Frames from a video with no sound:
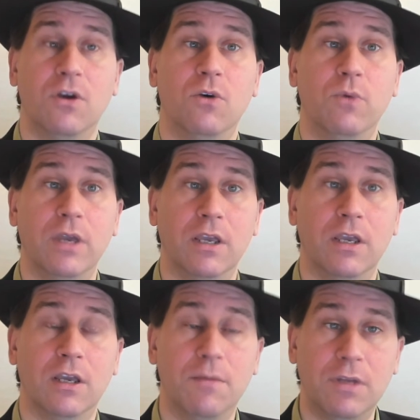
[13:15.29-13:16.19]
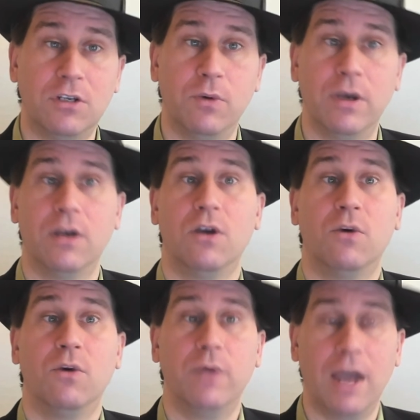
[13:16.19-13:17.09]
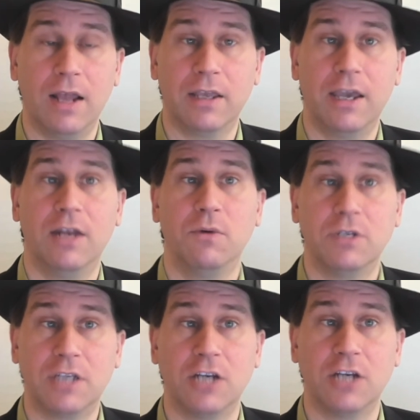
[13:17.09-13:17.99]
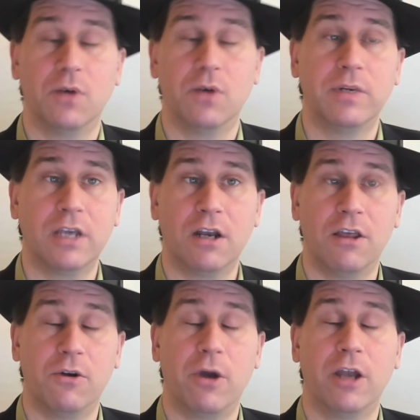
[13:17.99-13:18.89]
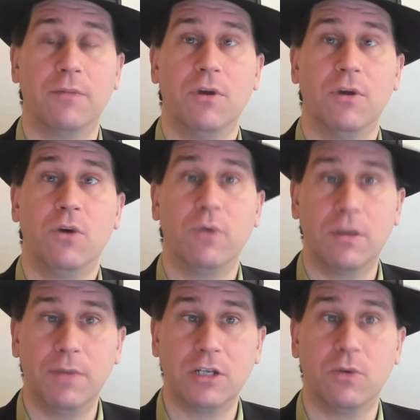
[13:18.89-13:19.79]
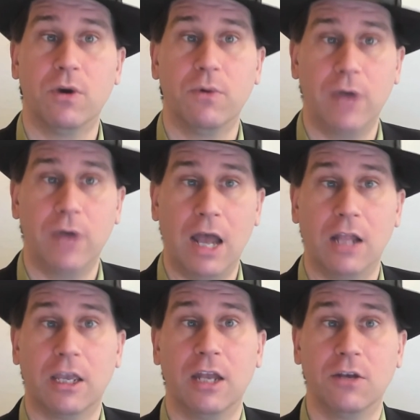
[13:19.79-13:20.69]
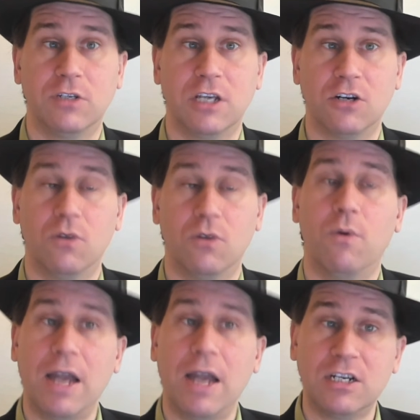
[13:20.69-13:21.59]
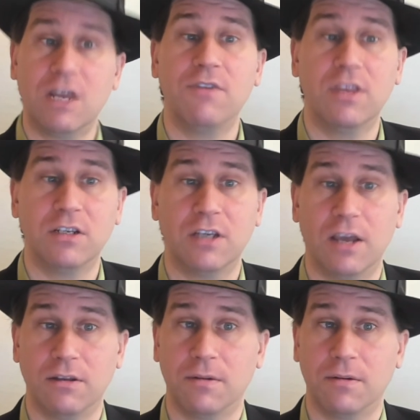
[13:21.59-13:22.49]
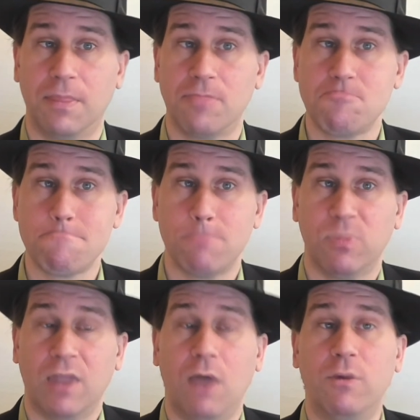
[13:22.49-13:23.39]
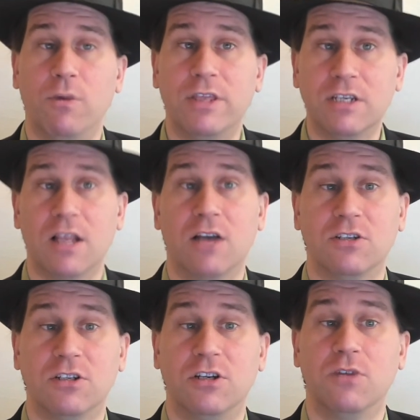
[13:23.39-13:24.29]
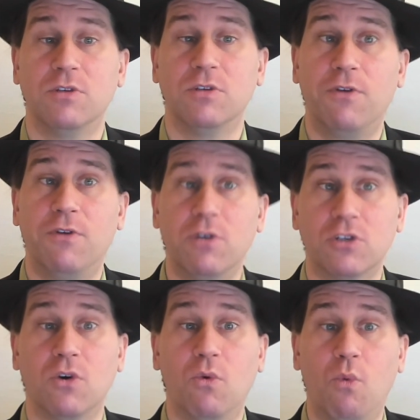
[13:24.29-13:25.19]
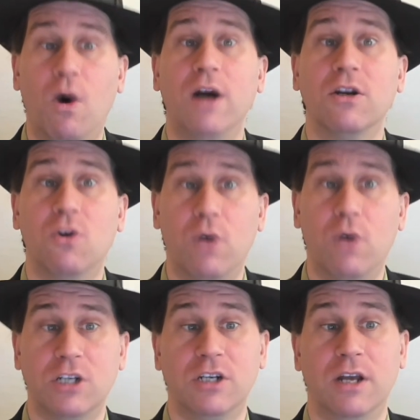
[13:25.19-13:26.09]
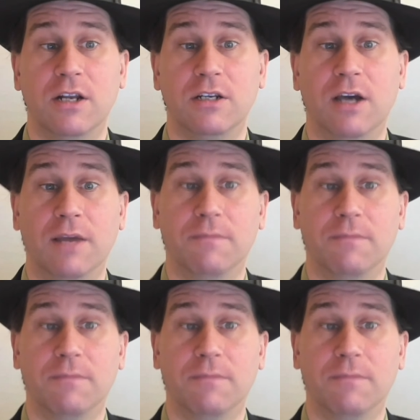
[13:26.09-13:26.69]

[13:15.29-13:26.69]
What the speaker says: we commit to it, we allocate it, we schedule it, we take another item, we commit to it, we allocate it, we schedule it. We're batching everything together. And what this allows us to do is focus on one question at a time.